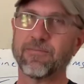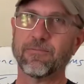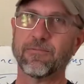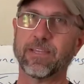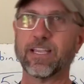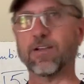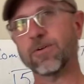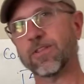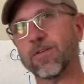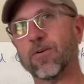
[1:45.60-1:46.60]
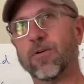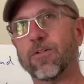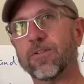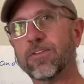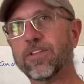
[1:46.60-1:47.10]
we could go into the
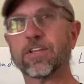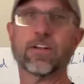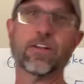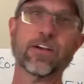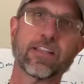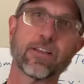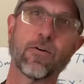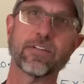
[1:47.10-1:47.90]
whole, you can look at the whole